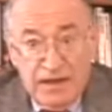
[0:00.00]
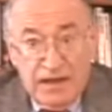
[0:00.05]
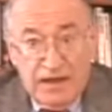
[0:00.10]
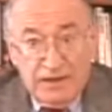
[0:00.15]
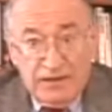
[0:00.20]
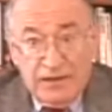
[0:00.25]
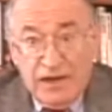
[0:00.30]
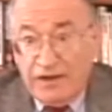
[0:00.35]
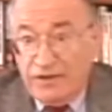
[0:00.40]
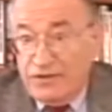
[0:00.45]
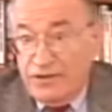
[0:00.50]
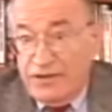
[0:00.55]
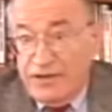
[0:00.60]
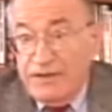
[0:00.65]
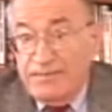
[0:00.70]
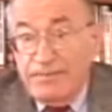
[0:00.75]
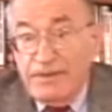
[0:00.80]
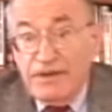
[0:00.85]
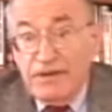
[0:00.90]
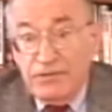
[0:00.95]
uh, Dr.
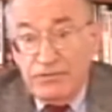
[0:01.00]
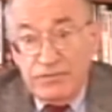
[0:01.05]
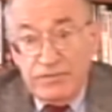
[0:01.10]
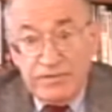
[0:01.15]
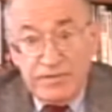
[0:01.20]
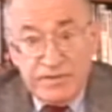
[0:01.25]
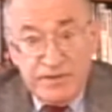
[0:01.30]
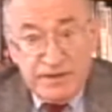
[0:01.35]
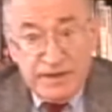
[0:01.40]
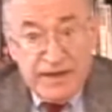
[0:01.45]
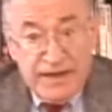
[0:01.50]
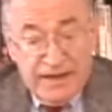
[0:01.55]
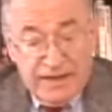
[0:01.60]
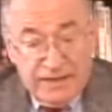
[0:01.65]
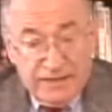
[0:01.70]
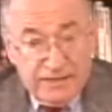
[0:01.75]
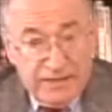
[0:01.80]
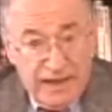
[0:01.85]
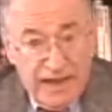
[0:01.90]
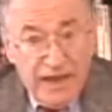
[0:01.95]
E.B. Lewis at
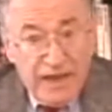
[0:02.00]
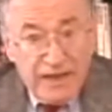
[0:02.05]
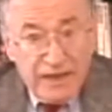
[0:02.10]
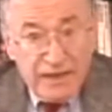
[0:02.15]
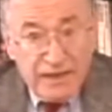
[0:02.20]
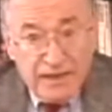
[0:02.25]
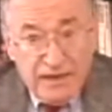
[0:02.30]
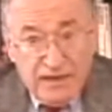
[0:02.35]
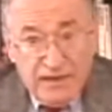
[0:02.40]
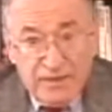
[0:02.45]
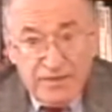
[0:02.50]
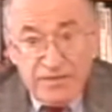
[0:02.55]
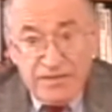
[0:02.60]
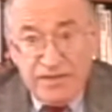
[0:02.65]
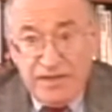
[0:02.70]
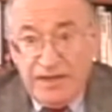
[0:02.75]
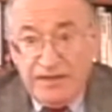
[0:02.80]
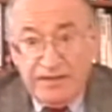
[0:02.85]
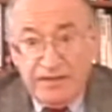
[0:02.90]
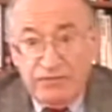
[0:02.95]
Caltech uh,
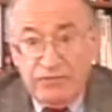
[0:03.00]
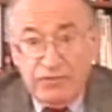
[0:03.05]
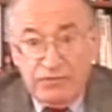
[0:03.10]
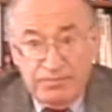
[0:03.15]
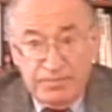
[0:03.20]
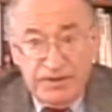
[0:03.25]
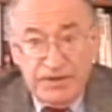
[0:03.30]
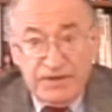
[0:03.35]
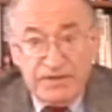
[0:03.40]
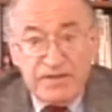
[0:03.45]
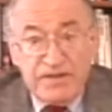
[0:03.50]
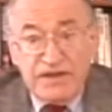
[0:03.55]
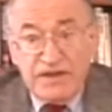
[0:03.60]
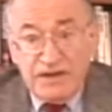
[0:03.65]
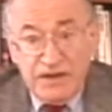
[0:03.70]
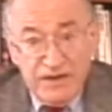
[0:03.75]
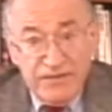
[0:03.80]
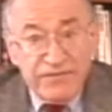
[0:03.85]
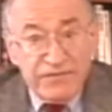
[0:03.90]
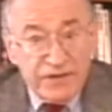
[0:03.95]
said there would be a
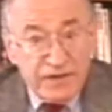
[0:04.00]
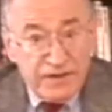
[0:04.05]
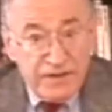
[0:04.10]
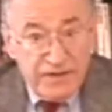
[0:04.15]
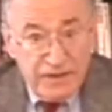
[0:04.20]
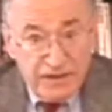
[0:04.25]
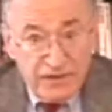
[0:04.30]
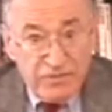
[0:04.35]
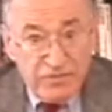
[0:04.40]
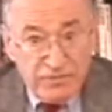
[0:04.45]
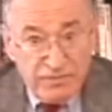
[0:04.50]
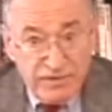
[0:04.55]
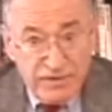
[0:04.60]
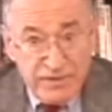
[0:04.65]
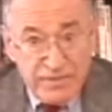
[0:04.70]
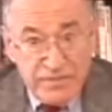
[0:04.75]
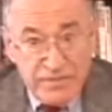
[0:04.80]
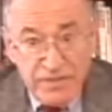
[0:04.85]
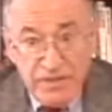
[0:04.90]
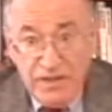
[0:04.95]
significant
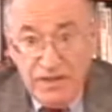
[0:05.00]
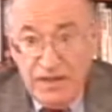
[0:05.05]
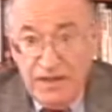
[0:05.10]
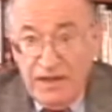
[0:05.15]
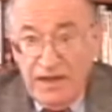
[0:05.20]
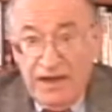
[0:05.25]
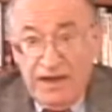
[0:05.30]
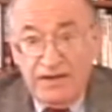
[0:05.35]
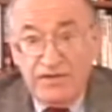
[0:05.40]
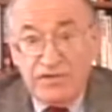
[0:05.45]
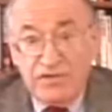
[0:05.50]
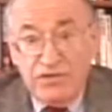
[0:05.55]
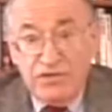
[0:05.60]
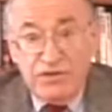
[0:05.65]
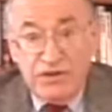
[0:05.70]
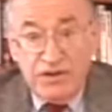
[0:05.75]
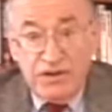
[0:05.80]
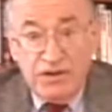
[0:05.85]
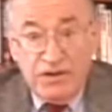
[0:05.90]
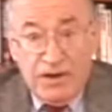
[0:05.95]
increase, and so
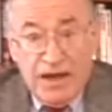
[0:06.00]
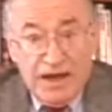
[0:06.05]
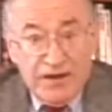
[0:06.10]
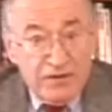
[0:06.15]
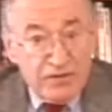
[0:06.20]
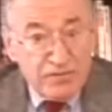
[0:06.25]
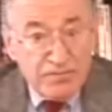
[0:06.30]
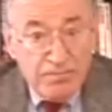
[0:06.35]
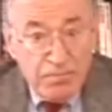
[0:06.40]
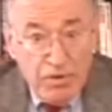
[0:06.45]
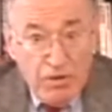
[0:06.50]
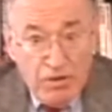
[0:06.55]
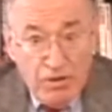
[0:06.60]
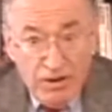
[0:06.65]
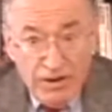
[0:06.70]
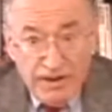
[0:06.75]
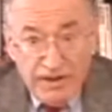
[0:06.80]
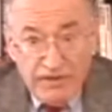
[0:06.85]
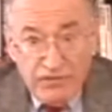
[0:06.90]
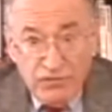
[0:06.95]
did Linus
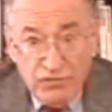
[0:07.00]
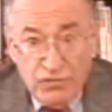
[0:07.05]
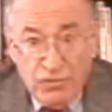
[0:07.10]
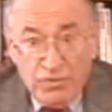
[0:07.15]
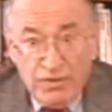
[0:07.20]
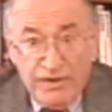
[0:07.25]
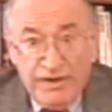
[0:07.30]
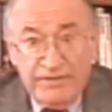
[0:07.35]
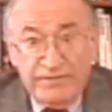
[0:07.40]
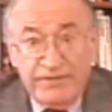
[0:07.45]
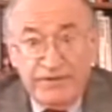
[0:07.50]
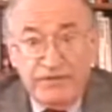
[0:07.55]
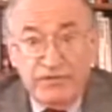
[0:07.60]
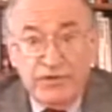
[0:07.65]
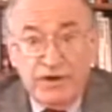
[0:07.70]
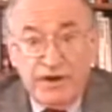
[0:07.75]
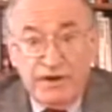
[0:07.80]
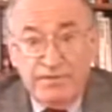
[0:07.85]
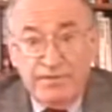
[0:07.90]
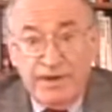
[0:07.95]
Pauling warn
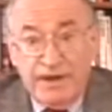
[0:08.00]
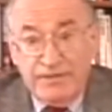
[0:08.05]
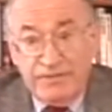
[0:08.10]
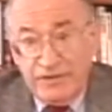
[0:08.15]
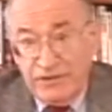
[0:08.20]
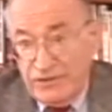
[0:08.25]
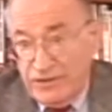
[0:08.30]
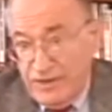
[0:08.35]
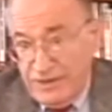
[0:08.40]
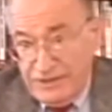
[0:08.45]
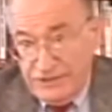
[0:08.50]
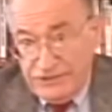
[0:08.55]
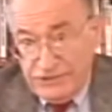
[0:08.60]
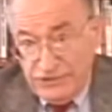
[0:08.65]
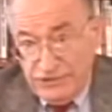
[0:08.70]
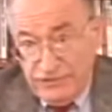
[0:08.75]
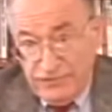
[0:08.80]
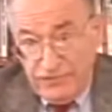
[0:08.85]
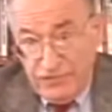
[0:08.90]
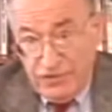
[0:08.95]
everyone about the
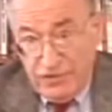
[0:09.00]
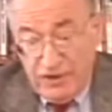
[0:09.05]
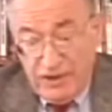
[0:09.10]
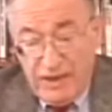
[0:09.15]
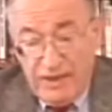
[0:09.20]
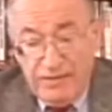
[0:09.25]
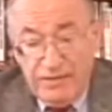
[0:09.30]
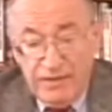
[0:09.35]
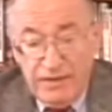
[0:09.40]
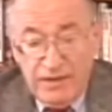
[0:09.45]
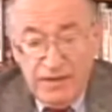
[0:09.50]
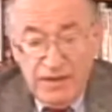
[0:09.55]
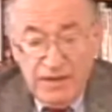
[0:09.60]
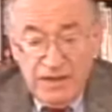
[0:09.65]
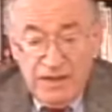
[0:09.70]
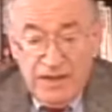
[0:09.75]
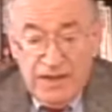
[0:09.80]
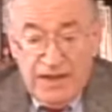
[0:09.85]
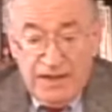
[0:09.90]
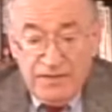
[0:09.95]
danger of fallout.
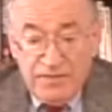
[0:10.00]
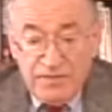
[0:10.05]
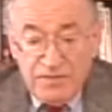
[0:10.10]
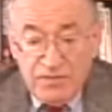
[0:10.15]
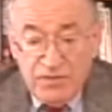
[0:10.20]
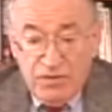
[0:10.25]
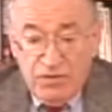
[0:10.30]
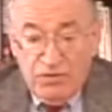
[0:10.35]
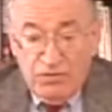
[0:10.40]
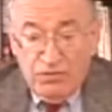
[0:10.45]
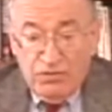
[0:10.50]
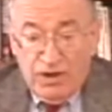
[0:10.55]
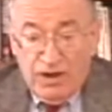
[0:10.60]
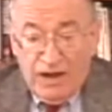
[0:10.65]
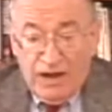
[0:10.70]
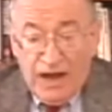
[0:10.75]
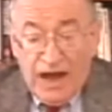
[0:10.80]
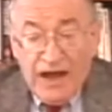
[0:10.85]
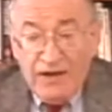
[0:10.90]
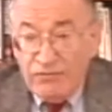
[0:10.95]
And so
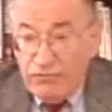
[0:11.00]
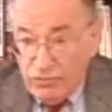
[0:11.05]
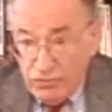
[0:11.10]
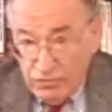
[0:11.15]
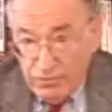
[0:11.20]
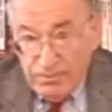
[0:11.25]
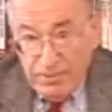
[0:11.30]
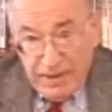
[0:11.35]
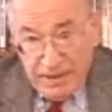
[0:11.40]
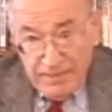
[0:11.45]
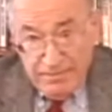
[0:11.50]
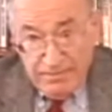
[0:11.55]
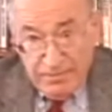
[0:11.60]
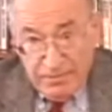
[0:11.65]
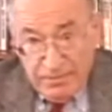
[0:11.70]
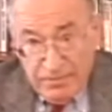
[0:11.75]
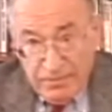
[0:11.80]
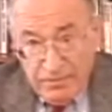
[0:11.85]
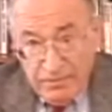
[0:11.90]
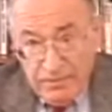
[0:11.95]
uh, I wrote a
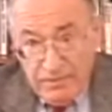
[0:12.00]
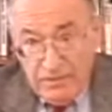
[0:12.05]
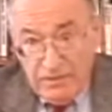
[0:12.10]
paper